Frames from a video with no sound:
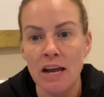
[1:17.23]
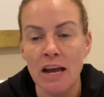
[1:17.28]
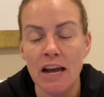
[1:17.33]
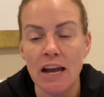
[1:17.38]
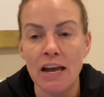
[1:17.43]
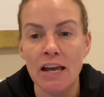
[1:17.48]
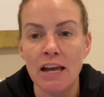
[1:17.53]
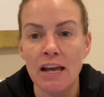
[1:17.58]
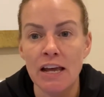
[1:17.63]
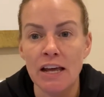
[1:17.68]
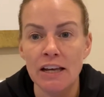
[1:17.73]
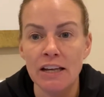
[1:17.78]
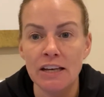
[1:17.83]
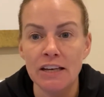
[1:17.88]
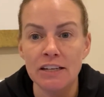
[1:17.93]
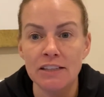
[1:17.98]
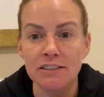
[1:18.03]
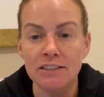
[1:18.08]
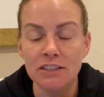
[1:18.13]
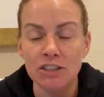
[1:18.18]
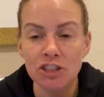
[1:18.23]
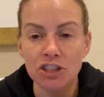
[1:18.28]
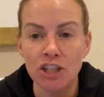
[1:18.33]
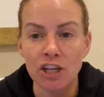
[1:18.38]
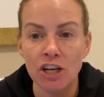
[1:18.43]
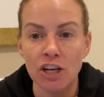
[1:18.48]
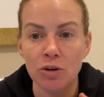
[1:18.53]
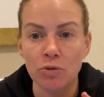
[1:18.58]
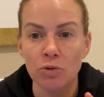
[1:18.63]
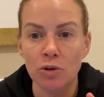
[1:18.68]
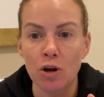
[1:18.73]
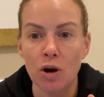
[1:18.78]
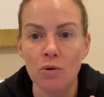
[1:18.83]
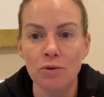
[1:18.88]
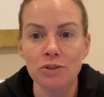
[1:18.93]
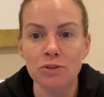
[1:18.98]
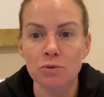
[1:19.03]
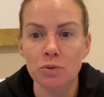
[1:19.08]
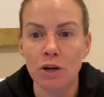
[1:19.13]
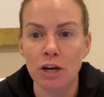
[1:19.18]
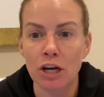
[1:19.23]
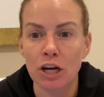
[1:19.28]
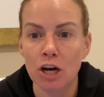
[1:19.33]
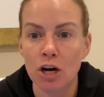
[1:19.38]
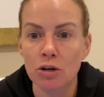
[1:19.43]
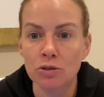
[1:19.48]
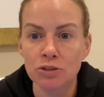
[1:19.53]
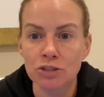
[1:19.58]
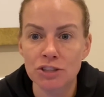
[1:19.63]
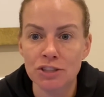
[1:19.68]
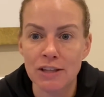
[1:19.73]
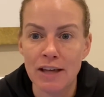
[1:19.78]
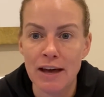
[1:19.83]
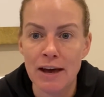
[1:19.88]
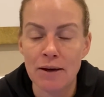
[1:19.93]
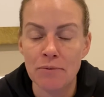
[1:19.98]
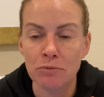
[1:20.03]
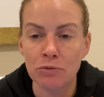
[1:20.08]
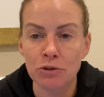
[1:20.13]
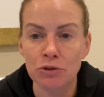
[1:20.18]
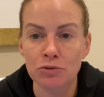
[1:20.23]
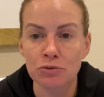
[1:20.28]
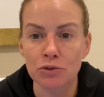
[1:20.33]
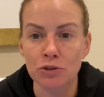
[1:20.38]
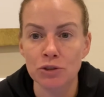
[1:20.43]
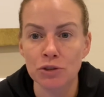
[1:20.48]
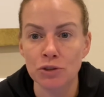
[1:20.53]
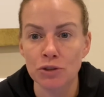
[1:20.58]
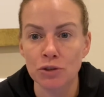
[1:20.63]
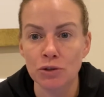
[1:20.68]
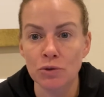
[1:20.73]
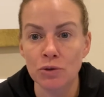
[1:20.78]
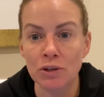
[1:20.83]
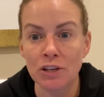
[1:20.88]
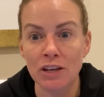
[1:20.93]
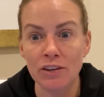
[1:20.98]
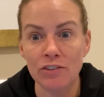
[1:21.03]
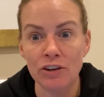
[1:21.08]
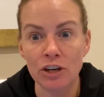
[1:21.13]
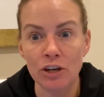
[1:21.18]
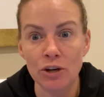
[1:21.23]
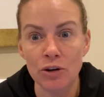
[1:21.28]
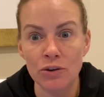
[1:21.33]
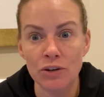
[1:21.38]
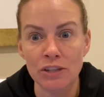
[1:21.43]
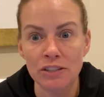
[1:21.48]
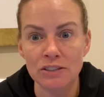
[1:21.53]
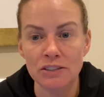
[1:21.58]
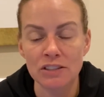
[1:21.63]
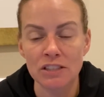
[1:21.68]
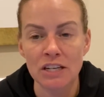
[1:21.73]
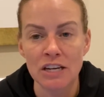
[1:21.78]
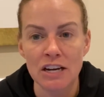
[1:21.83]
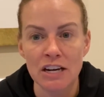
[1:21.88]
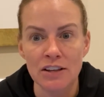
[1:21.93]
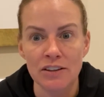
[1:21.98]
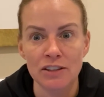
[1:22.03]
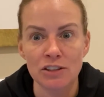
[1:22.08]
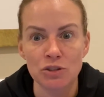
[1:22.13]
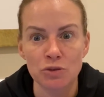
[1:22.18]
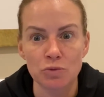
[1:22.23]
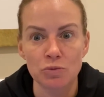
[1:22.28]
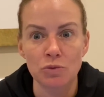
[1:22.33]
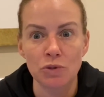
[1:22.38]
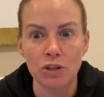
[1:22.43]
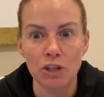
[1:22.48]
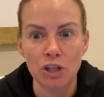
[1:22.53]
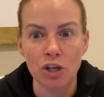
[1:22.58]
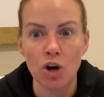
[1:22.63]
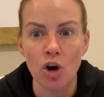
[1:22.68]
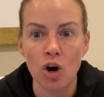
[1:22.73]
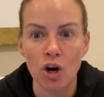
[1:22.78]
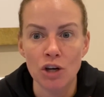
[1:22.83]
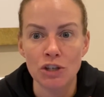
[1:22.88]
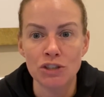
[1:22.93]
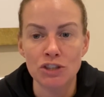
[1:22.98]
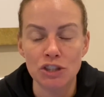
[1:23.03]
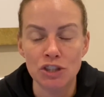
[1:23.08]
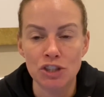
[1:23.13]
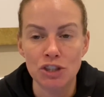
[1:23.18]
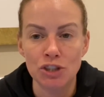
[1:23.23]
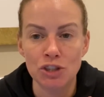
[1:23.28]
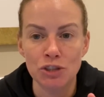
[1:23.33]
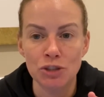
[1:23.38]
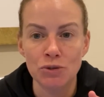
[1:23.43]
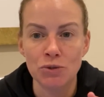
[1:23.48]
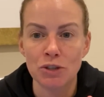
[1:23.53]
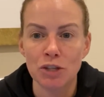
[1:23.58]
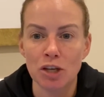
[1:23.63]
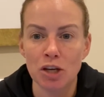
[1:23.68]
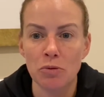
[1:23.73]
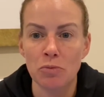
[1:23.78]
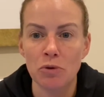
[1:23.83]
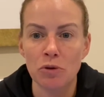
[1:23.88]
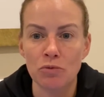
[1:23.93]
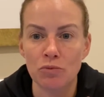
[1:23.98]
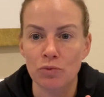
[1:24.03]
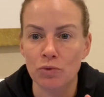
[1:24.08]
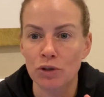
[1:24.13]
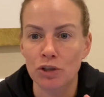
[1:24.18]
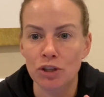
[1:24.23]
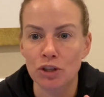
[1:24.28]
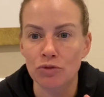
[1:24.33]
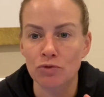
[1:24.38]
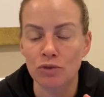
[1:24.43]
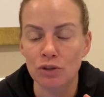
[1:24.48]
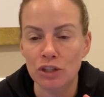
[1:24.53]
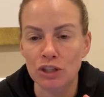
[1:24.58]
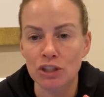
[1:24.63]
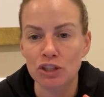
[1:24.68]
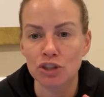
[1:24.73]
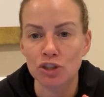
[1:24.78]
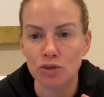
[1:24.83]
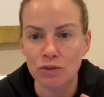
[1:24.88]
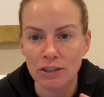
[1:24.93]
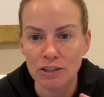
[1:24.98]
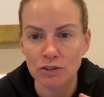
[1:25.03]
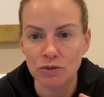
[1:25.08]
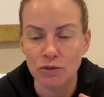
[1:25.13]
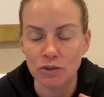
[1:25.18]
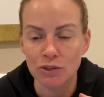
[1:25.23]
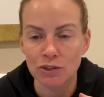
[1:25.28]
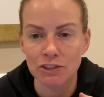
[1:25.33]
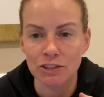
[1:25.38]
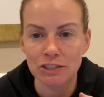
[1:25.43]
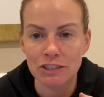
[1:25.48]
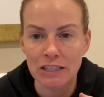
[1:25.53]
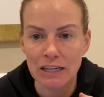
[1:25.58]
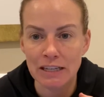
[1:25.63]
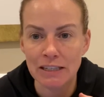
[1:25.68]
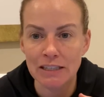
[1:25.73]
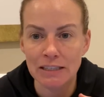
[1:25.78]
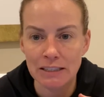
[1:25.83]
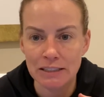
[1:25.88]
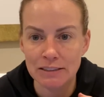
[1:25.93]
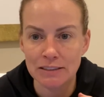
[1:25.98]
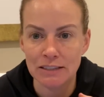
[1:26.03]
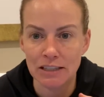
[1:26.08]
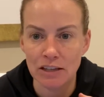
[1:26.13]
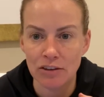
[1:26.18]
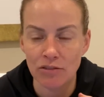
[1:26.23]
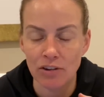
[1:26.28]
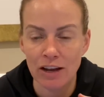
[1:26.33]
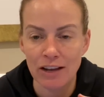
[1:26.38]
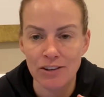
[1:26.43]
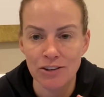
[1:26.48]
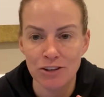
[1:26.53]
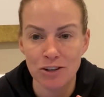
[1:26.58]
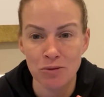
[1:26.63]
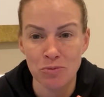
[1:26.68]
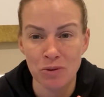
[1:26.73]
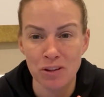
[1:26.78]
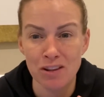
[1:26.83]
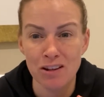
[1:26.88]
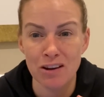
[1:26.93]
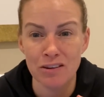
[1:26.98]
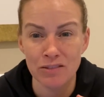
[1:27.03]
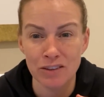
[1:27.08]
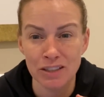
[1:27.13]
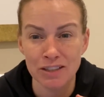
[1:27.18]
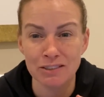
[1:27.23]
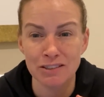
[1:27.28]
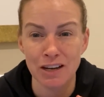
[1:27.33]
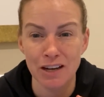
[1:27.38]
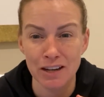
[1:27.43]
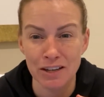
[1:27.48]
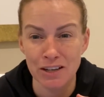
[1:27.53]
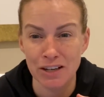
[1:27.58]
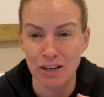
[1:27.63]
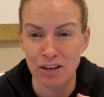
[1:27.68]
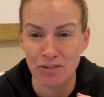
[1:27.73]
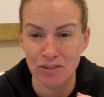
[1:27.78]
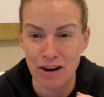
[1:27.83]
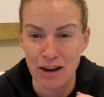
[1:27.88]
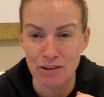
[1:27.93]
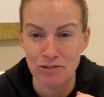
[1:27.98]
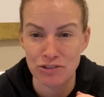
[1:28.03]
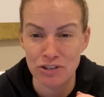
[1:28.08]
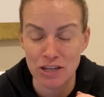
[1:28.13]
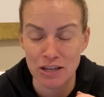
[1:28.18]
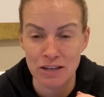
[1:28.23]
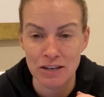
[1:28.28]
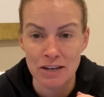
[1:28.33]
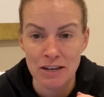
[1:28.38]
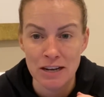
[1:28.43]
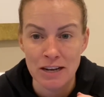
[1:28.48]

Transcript: And in addition, we always want to coach them through giving notice. That's really hard to do and it can be really, really stressful. It's not easy, right? There can be a lot of anxiety around it.